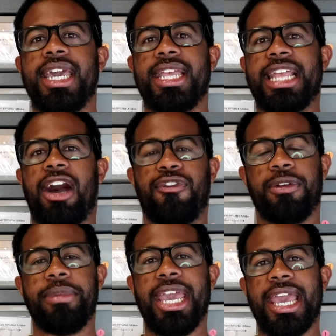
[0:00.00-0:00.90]
Now, for
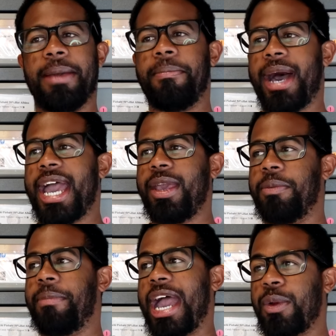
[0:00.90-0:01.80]
me, and
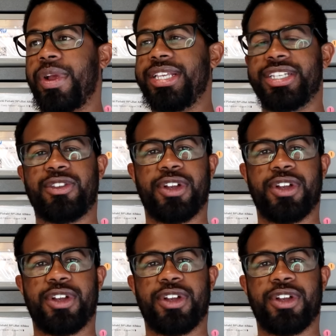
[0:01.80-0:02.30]
my reasons